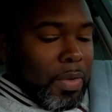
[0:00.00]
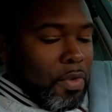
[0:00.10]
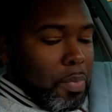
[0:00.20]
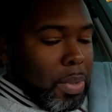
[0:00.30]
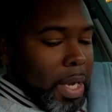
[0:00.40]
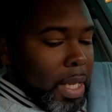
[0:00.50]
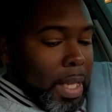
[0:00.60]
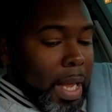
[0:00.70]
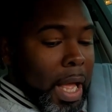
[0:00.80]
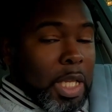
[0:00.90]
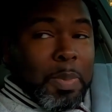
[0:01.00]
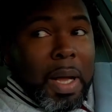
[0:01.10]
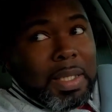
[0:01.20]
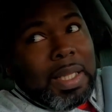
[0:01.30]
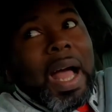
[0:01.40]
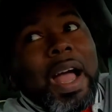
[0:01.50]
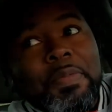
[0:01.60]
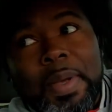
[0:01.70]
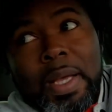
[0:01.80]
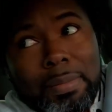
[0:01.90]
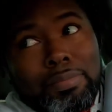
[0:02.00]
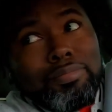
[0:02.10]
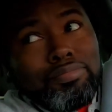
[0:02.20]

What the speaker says: If you playing like Xbox Live, man,